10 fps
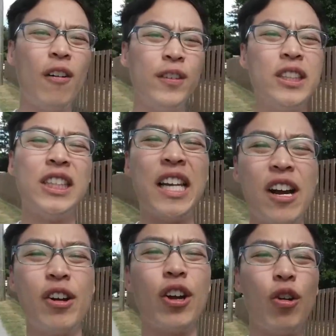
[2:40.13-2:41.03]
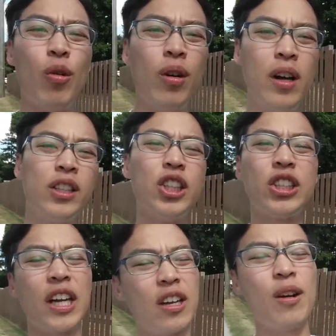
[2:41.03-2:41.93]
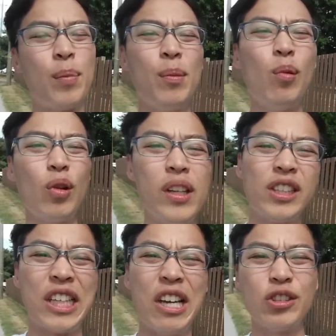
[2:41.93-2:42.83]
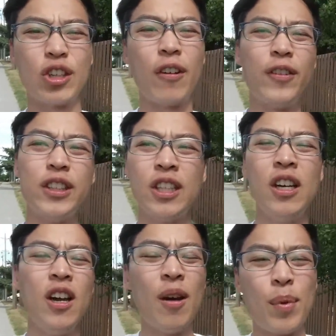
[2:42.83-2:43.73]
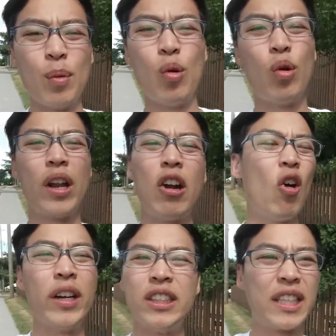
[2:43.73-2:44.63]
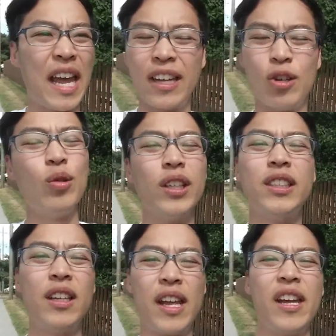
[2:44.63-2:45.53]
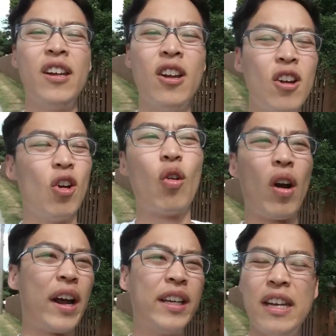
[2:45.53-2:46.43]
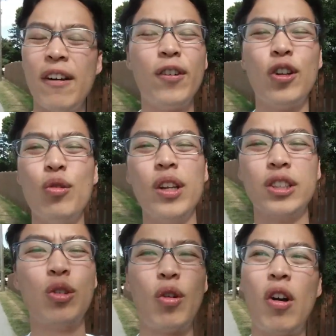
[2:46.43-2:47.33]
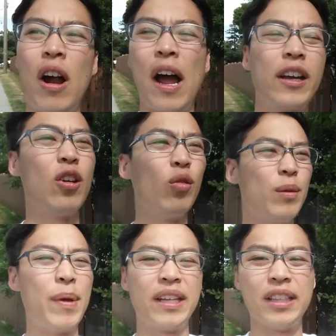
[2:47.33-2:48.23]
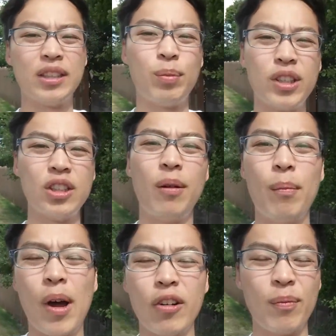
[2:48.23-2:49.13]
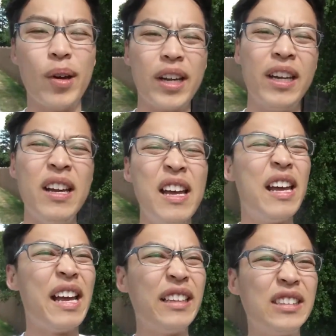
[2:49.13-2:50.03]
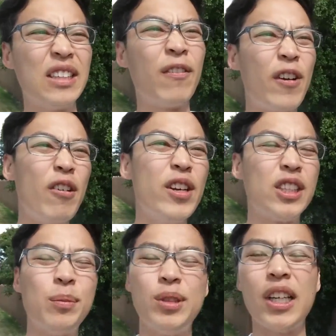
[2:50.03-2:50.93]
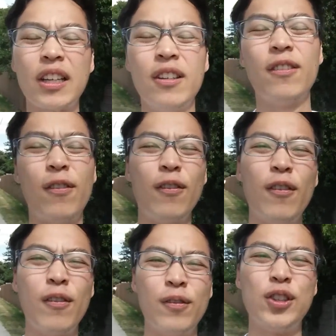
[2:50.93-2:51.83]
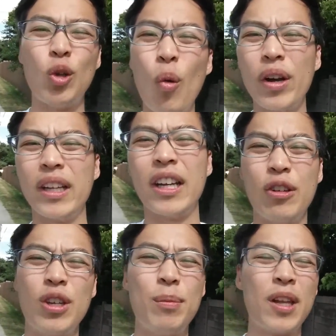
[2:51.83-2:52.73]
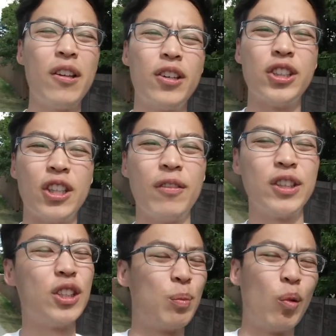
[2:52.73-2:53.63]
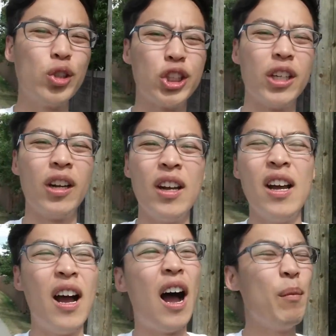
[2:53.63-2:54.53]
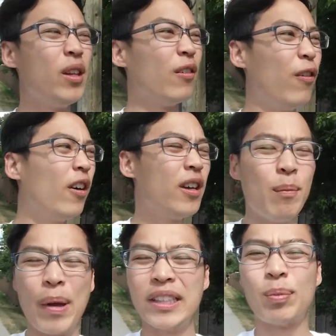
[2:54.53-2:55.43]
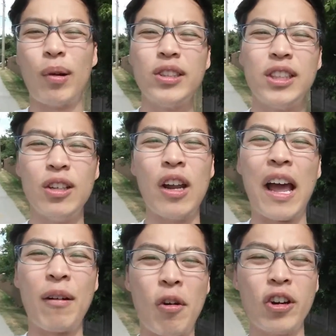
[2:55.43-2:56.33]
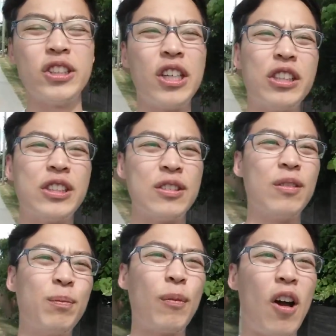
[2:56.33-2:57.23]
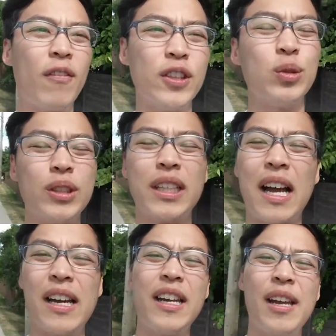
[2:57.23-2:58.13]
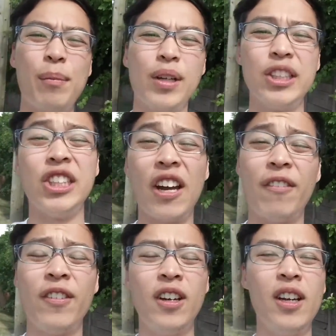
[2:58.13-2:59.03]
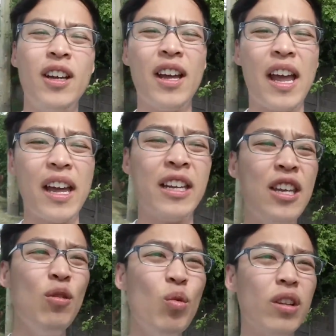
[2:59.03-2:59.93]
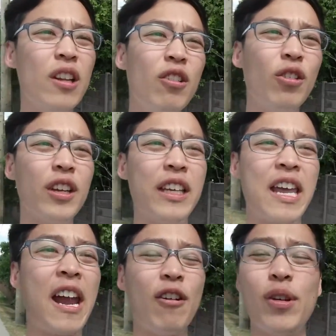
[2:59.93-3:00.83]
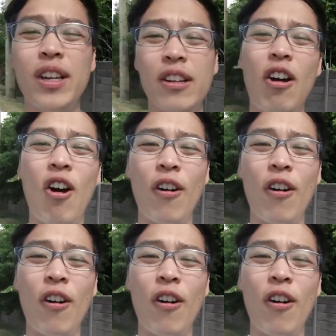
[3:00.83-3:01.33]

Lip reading: of the scenario. Just like people in the sales office, people who are like, oh, I just can't do this today, or I can never do this, or I can only make this much amount of money. It's a very subjective story that you keep telling yourself. It's just bullshit. I mean, the fucking best person at our sales office was a guy named Jeff, and he would literally carry the